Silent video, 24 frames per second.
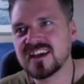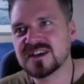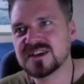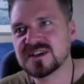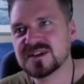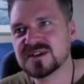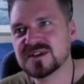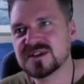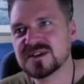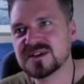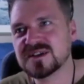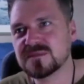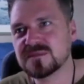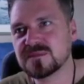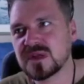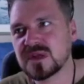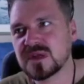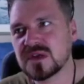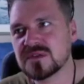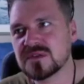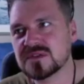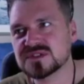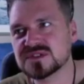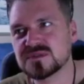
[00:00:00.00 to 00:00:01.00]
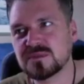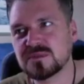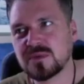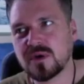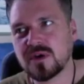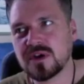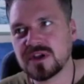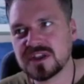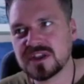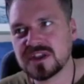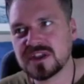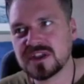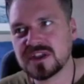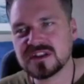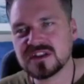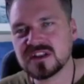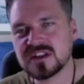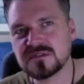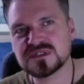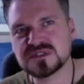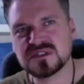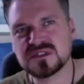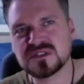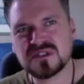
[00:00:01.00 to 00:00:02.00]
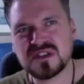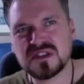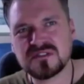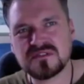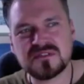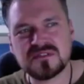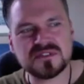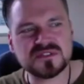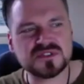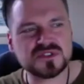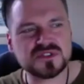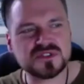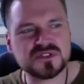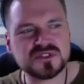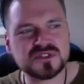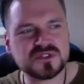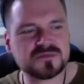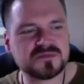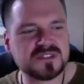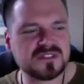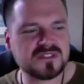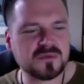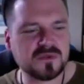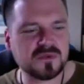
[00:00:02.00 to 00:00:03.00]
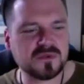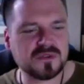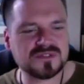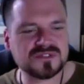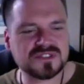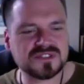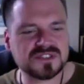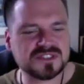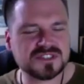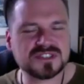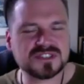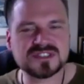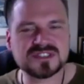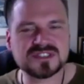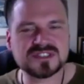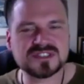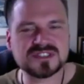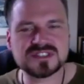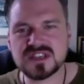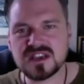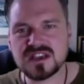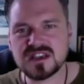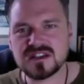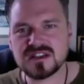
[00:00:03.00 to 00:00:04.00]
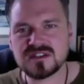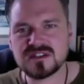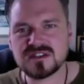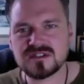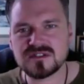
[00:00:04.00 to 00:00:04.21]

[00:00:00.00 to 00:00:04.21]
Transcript: like there's a point if there's something that wants you to see it,